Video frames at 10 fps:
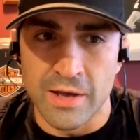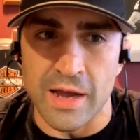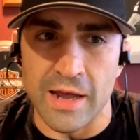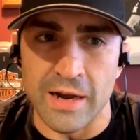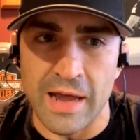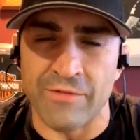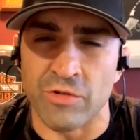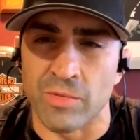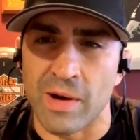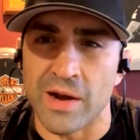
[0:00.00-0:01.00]
And
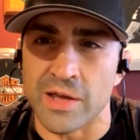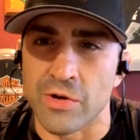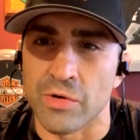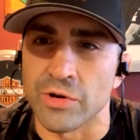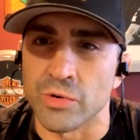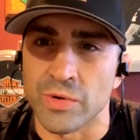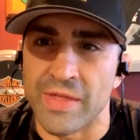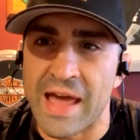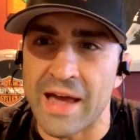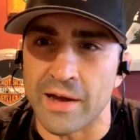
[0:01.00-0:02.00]
after about a year of doing
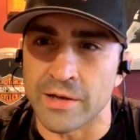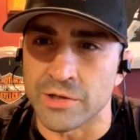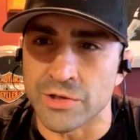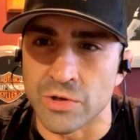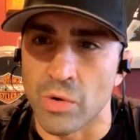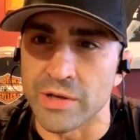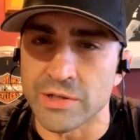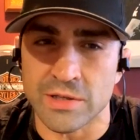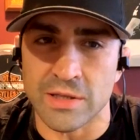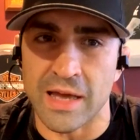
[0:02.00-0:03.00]
that, I just
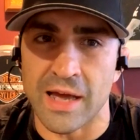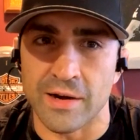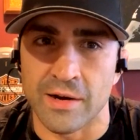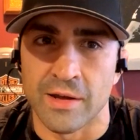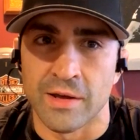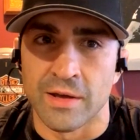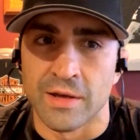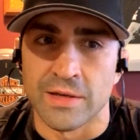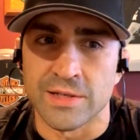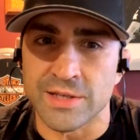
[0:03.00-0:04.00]
noticed that
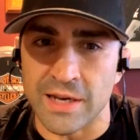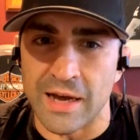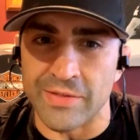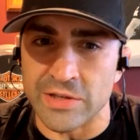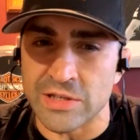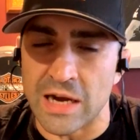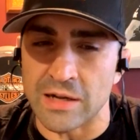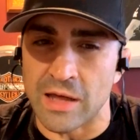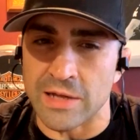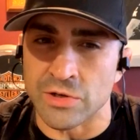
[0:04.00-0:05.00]
sitting on the
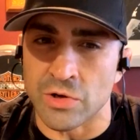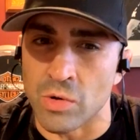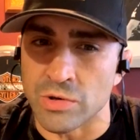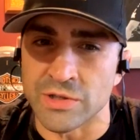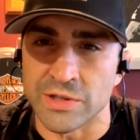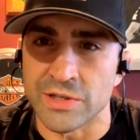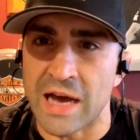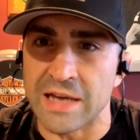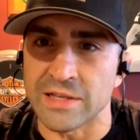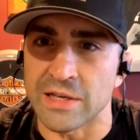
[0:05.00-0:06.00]
sidelines and coaching these
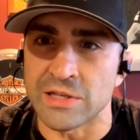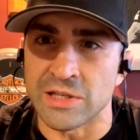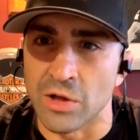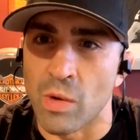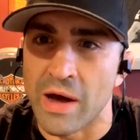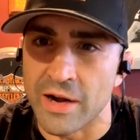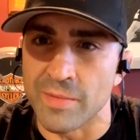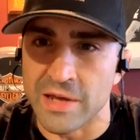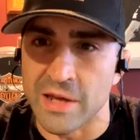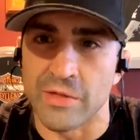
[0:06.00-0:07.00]
guys, I still wanted
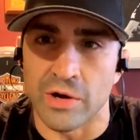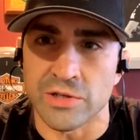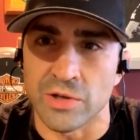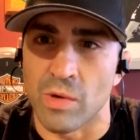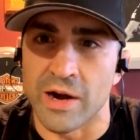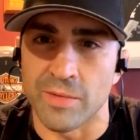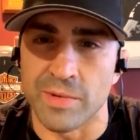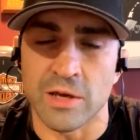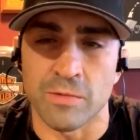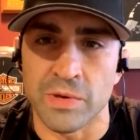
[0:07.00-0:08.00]
to be in there. I still wanted to
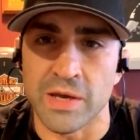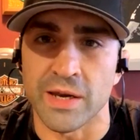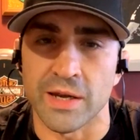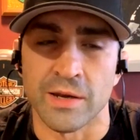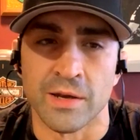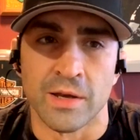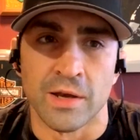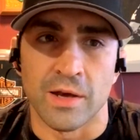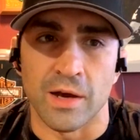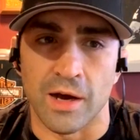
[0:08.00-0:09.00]
be competing.
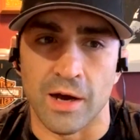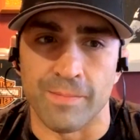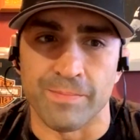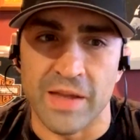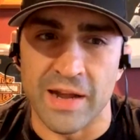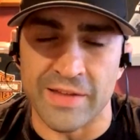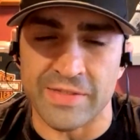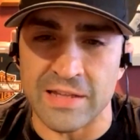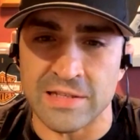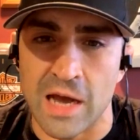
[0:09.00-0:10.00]
And
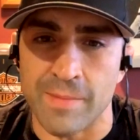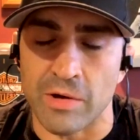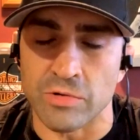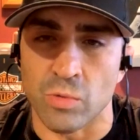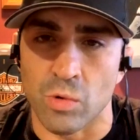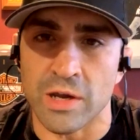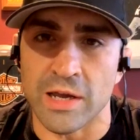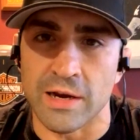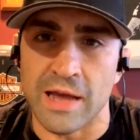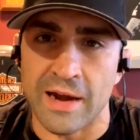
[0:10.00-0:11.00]
at that time, I was working